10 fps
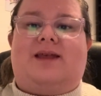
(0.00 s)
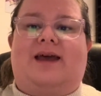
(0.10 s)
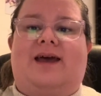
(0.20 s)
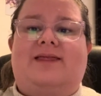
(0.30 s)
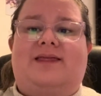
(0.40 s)

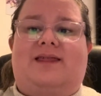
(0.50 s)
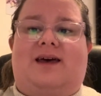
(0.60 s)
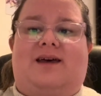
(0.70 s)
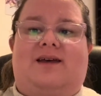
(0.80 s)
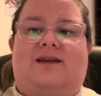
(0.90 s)
And
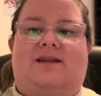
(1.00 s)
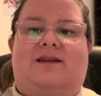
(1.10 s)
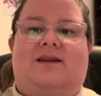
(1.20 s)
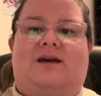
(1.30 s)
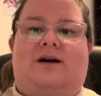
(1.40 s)

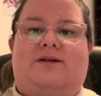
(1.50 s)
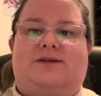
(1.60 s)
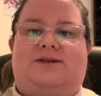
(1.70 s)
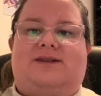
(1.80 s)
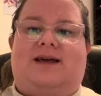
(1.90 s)
then
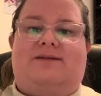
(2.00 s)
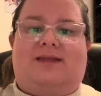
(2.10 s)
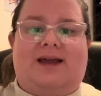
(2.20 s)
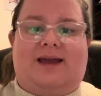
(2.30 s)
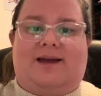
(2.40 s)
also just kind of thinking